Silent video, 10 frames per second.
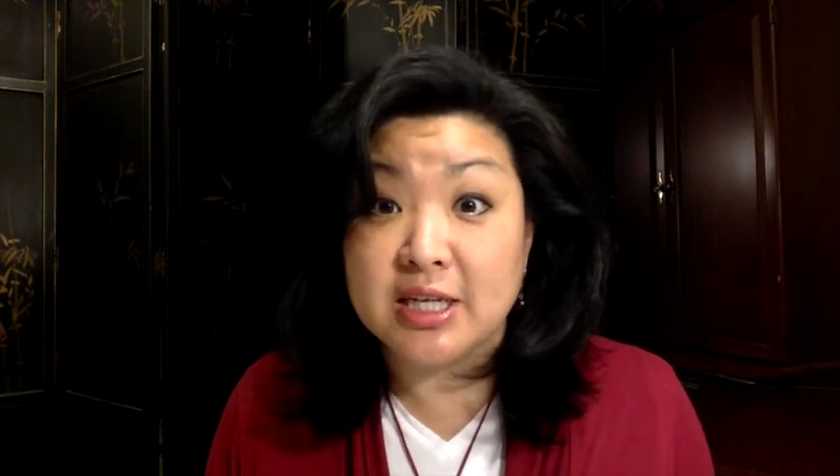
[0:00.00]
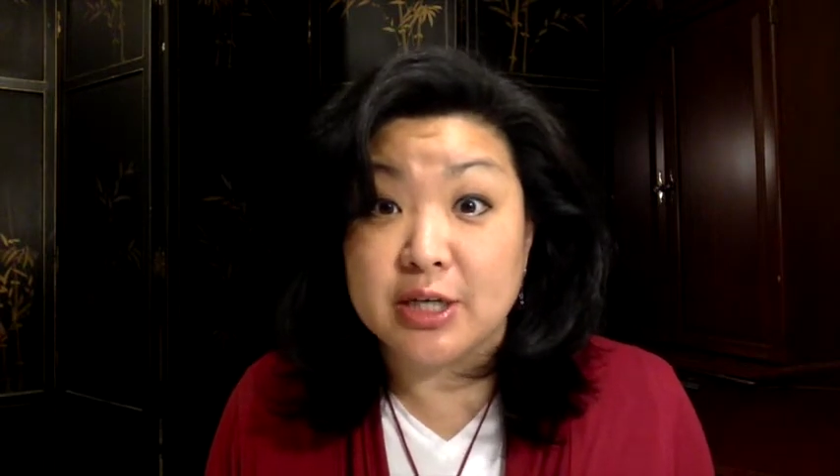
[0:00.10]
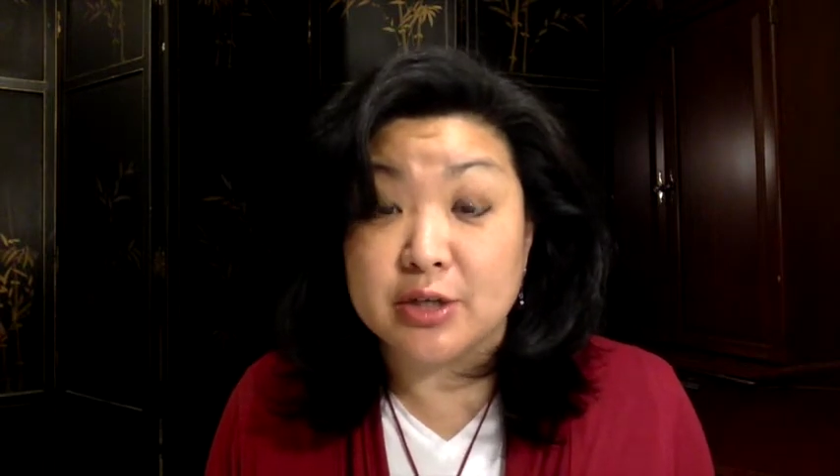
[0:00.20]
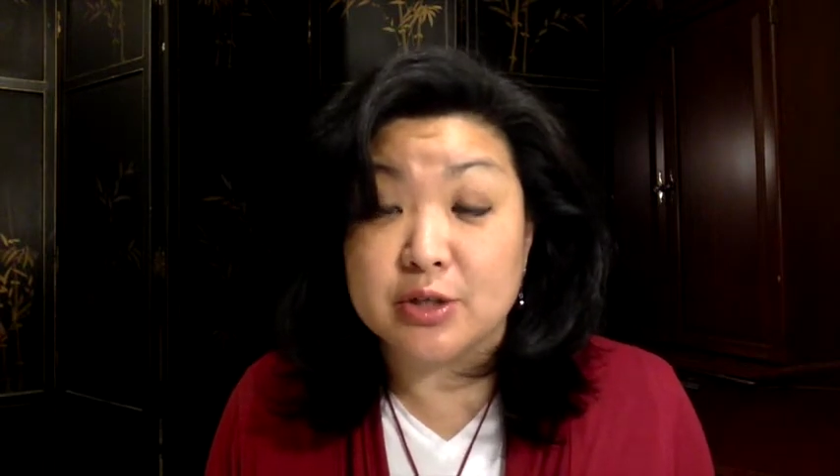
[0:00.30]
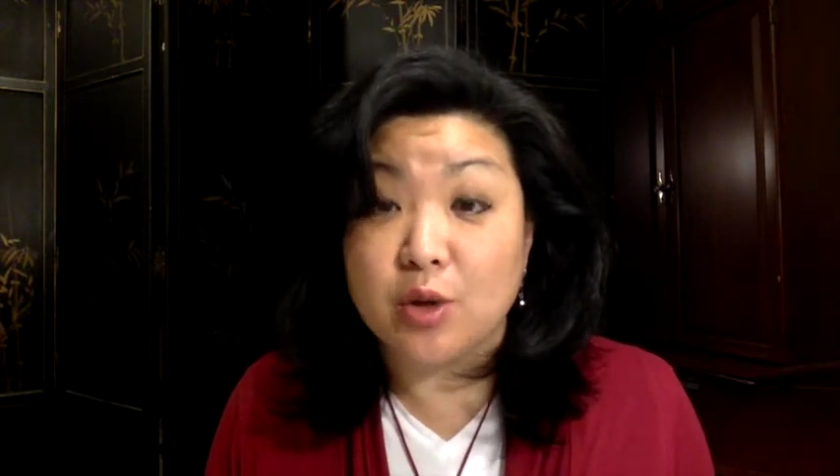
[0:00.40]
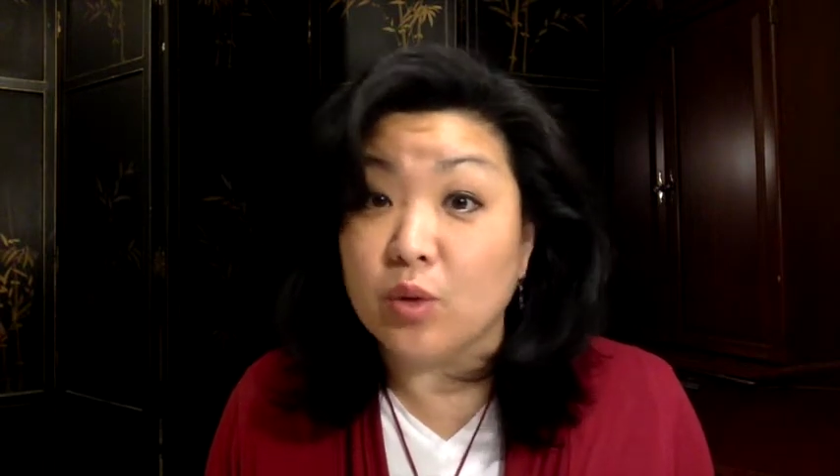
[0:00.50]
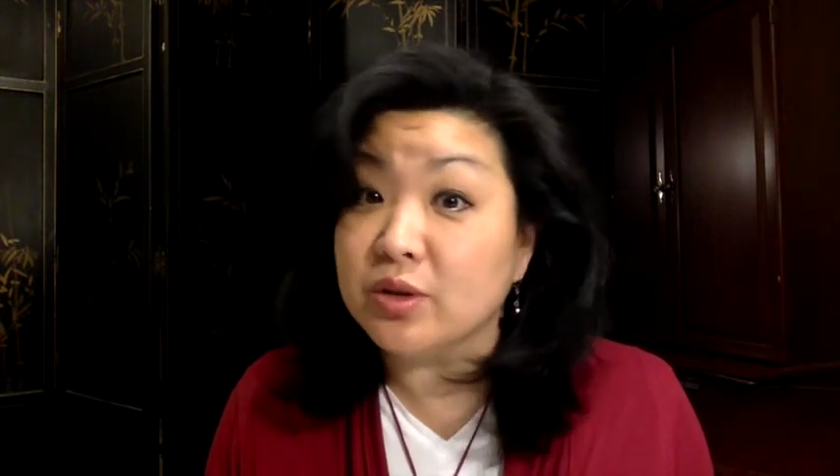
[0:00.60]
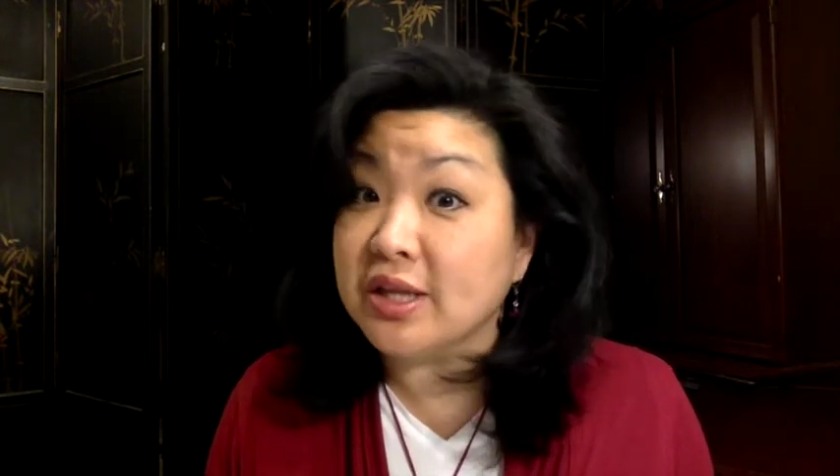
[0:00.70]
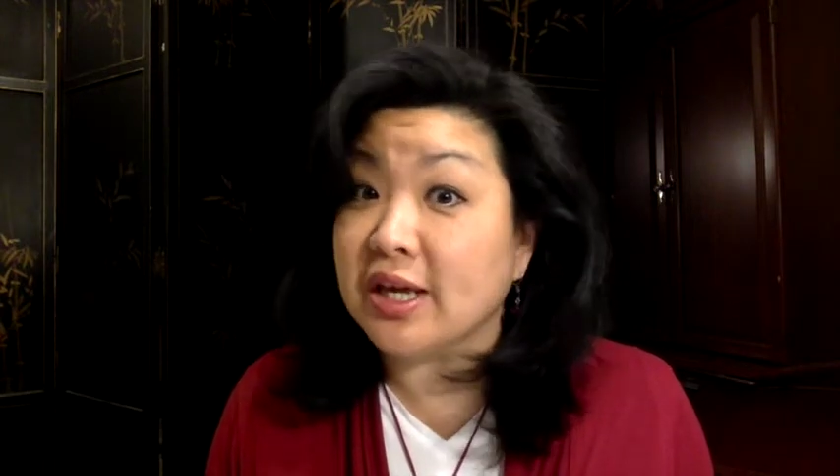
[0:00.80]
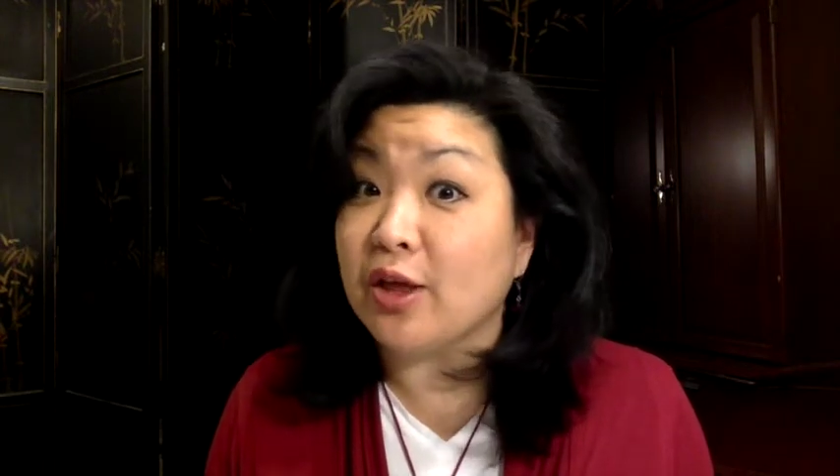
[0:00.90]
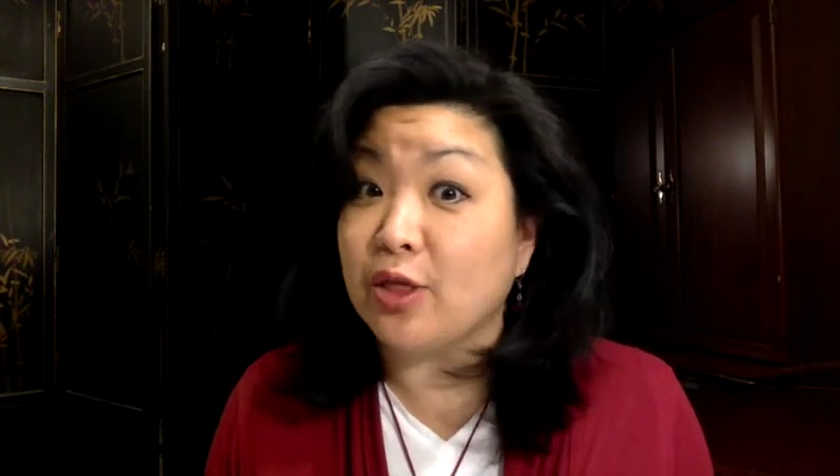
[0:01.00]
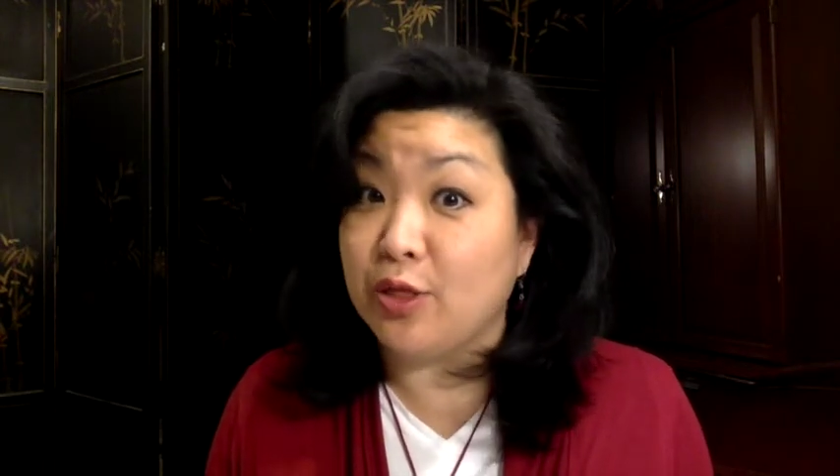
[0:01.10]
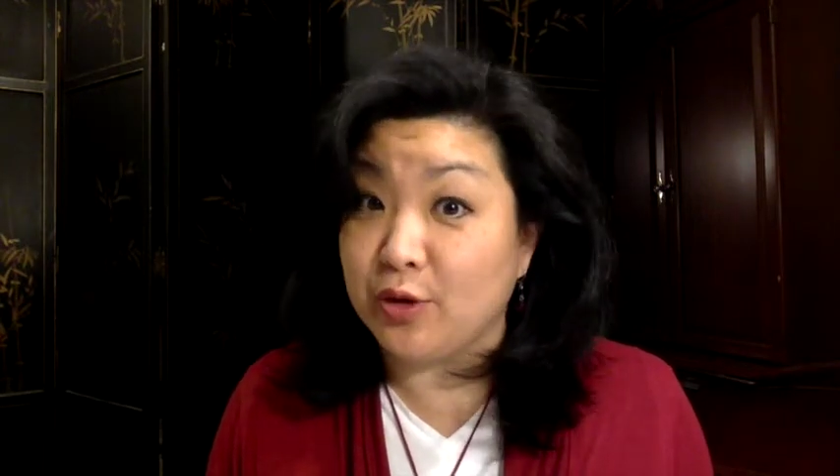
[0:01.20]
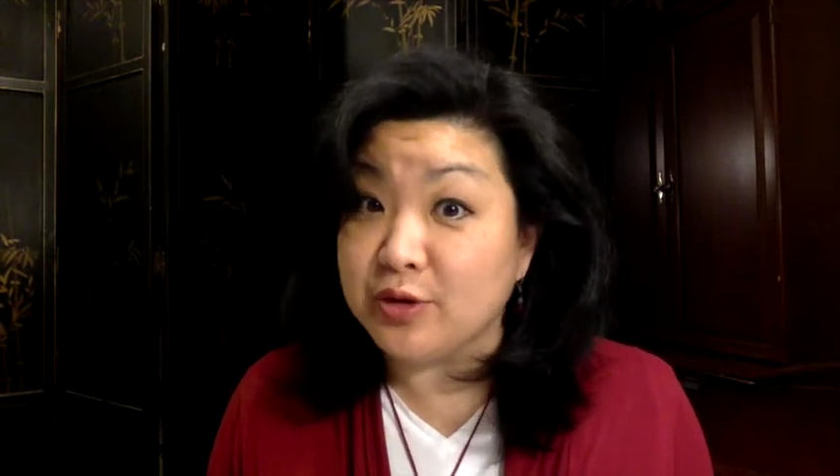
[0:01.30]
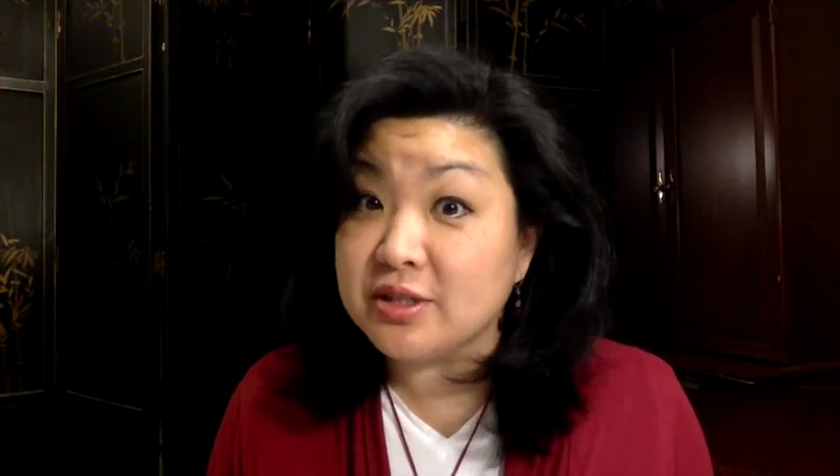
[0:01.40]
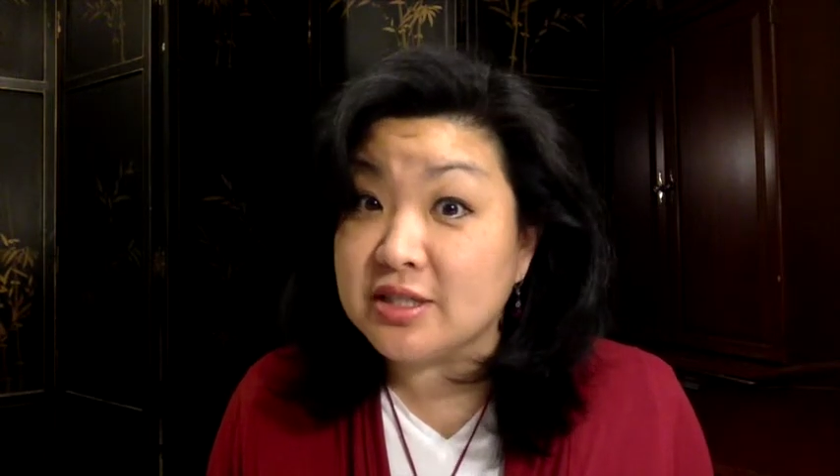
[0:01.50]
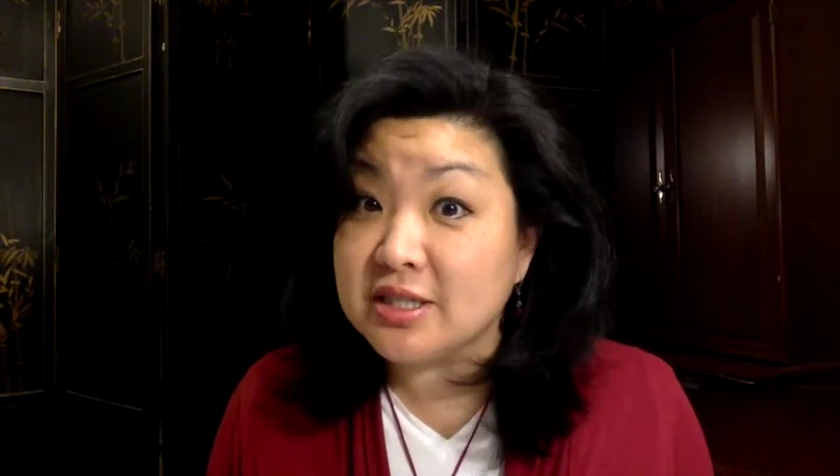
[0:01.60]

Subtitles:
years, only 13